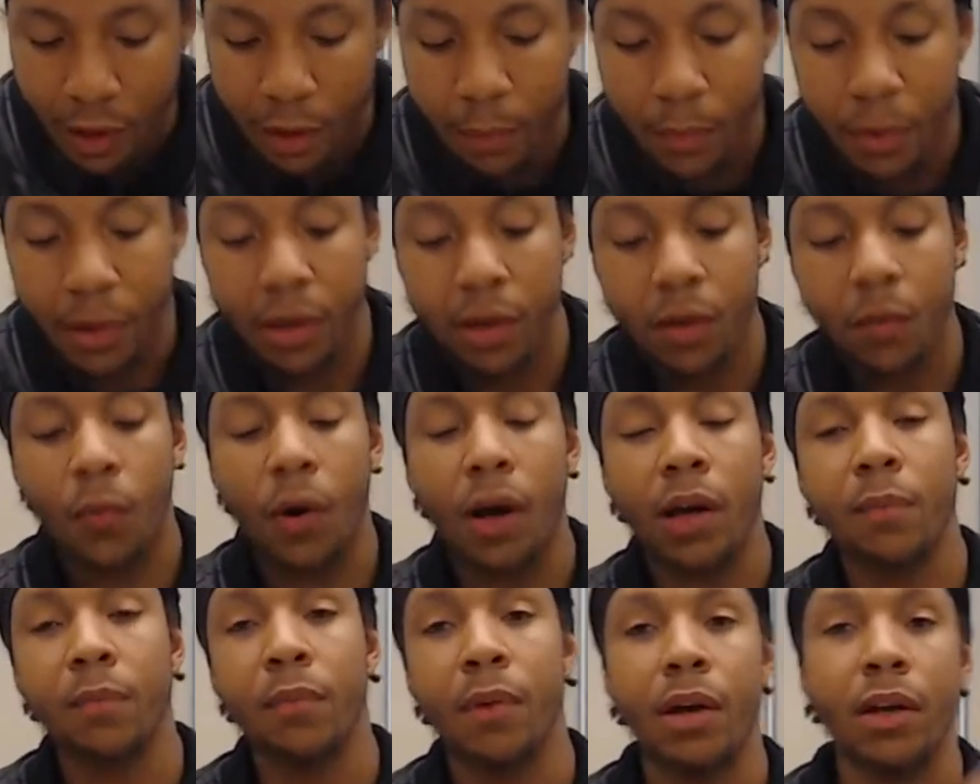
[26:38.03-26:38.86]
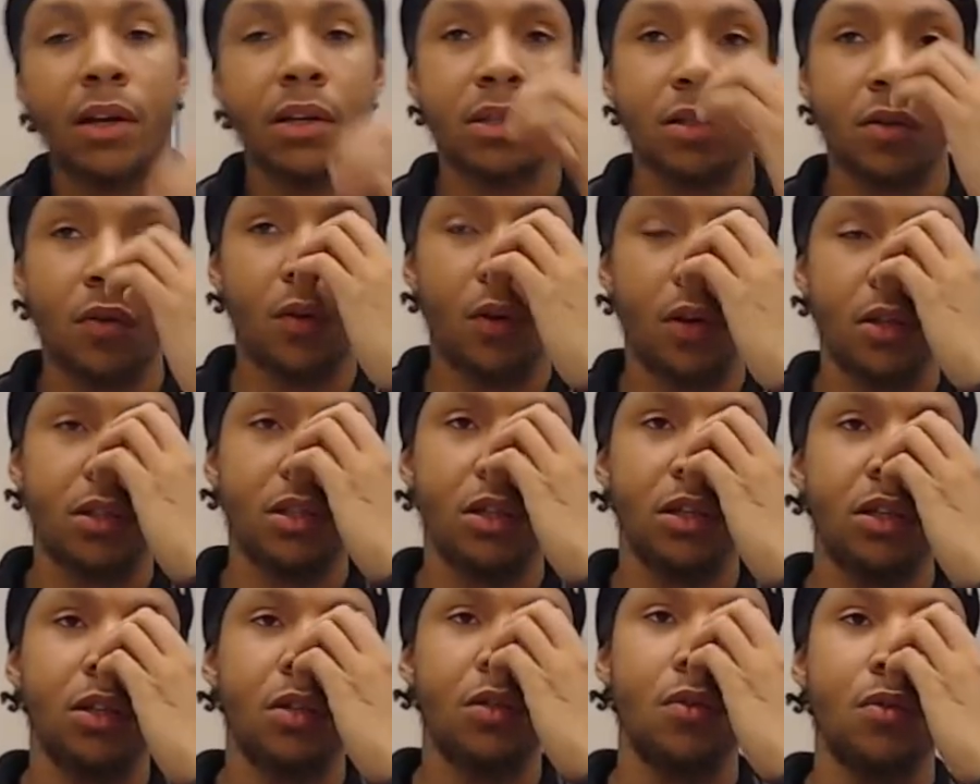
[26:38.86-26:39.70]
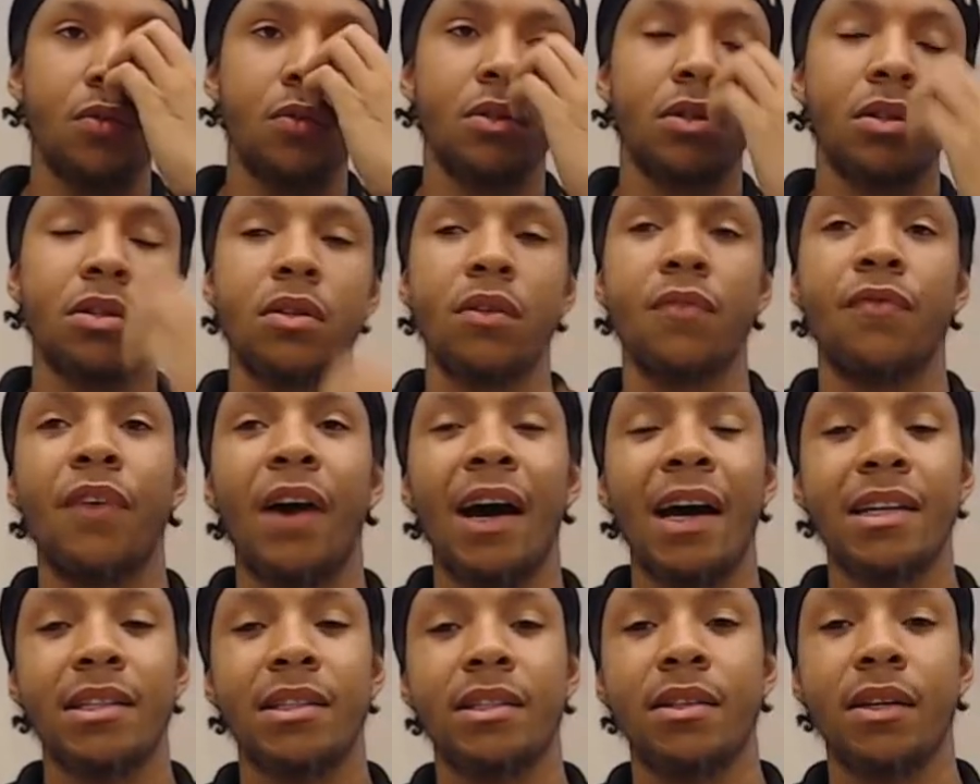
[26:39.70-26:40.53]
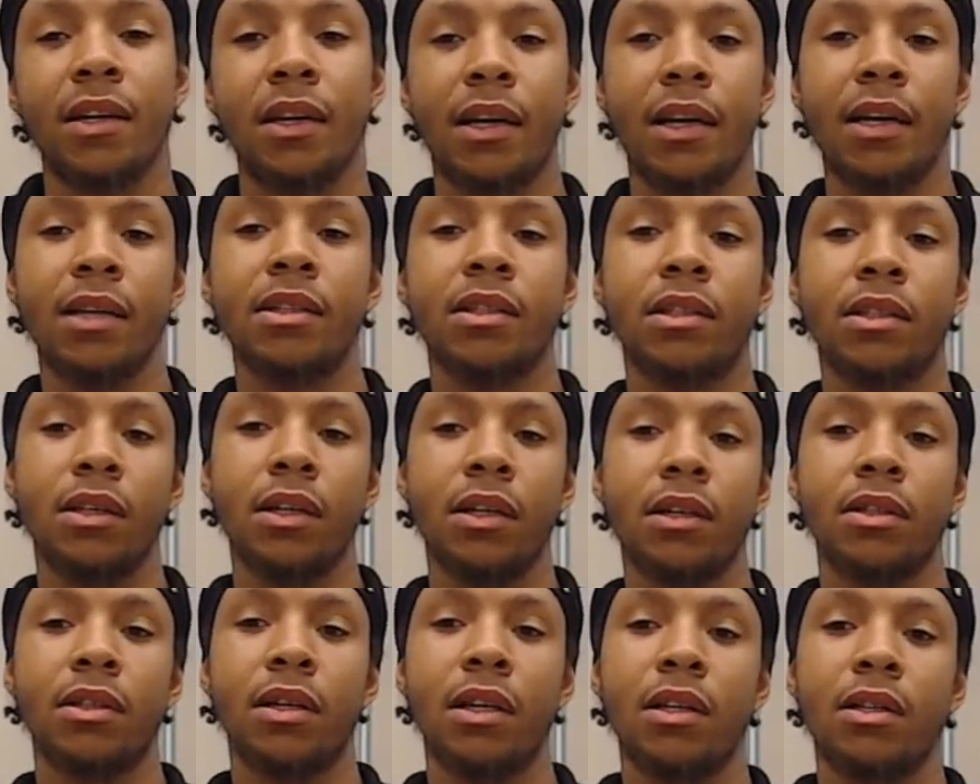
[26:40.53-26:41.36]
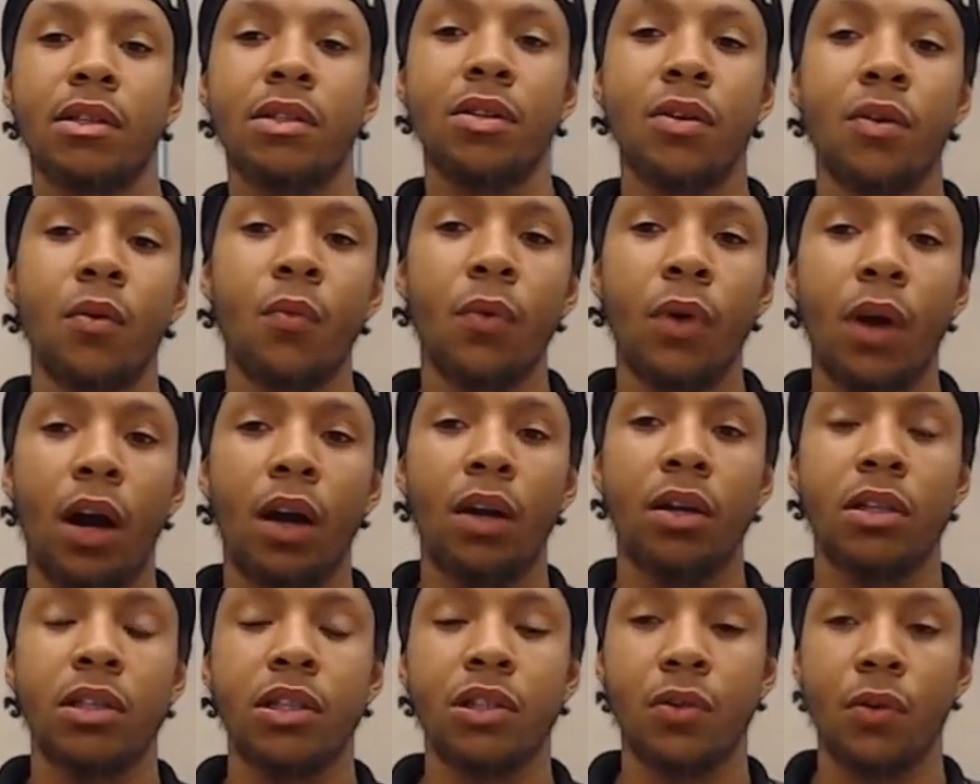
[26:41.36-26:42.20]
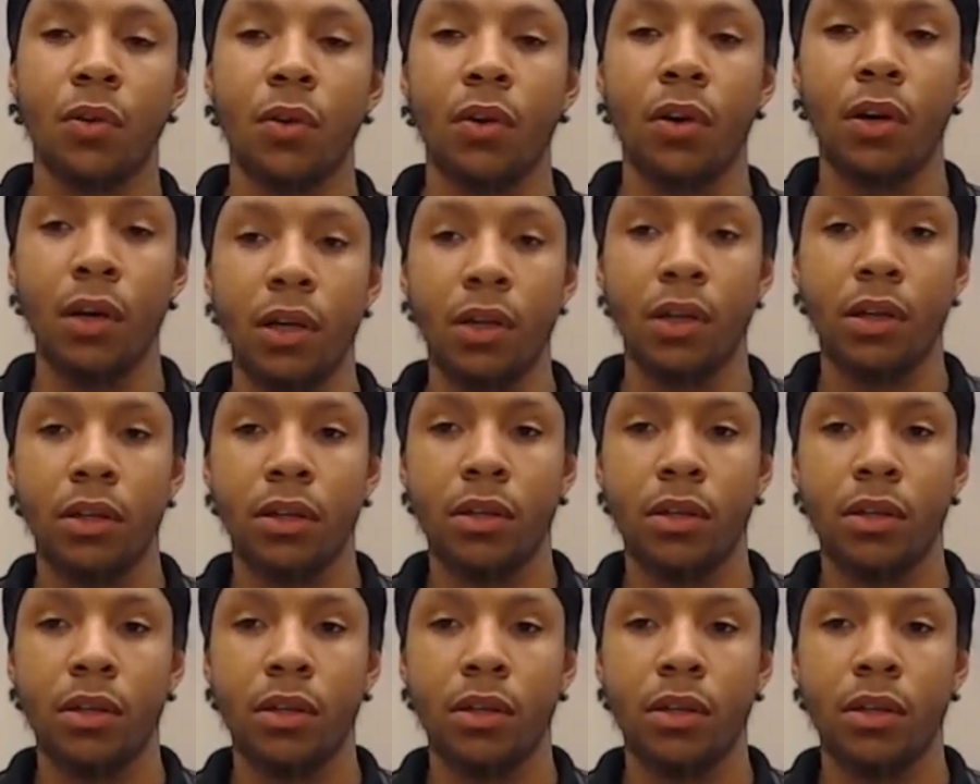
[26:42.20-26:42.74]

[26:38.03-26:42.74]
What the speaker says: Meaning the white man is going to use devices against us until we are destroyed.